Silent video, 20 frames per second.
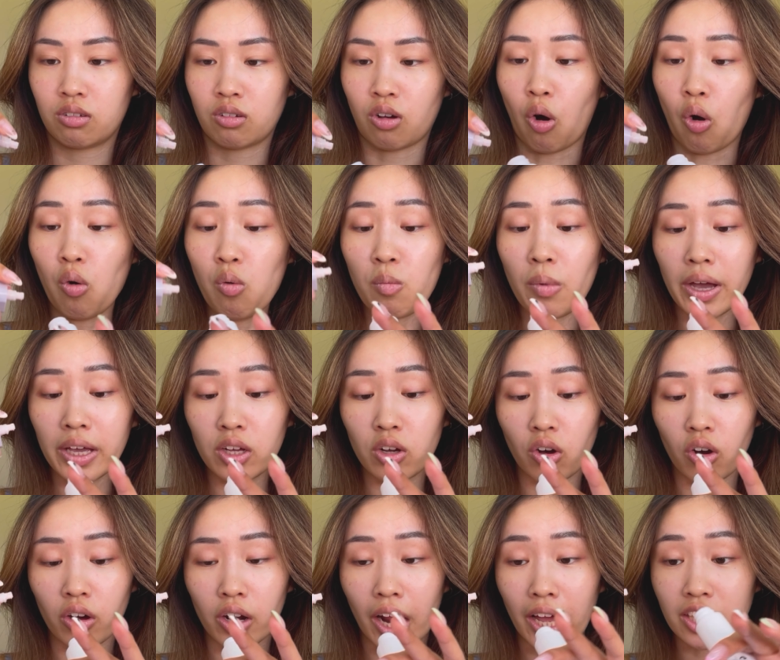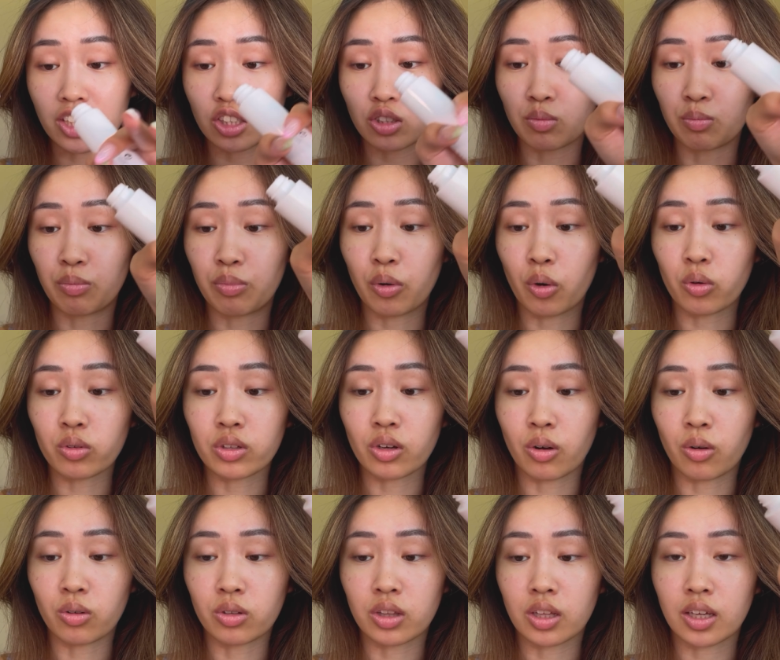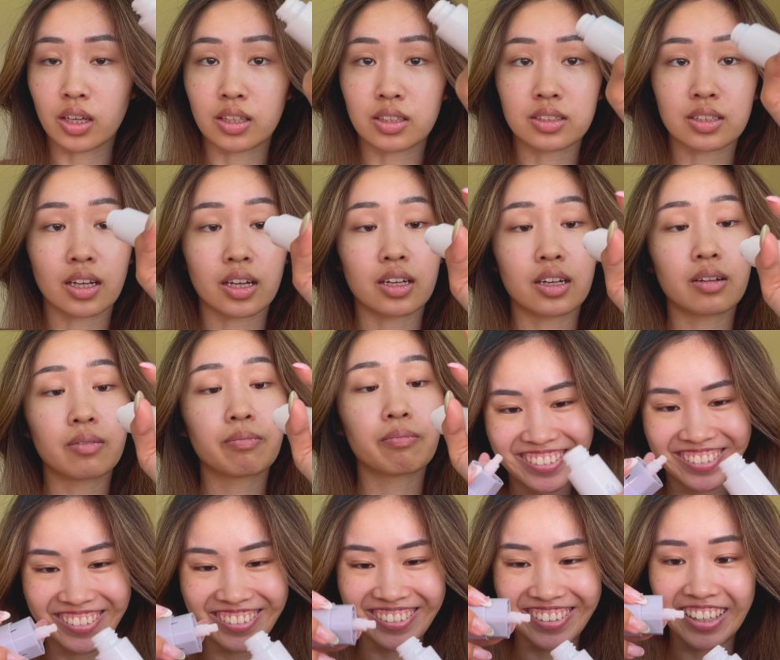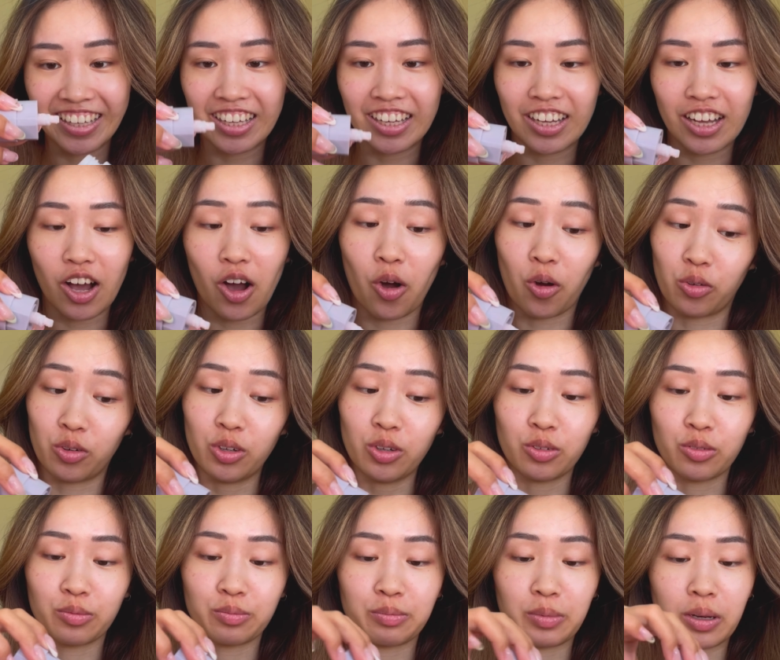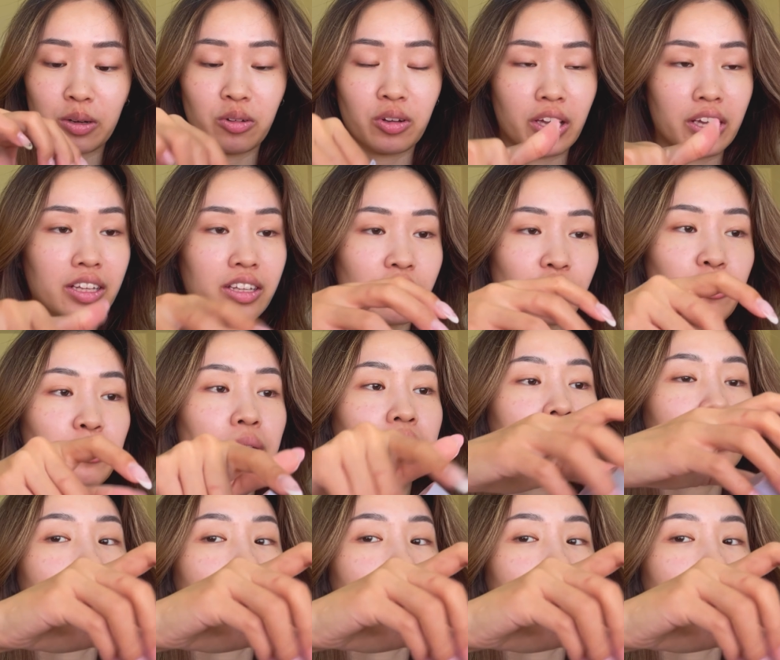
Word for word: Oh my god, I just broke the whole thing inside. Oh no, okay, never mind.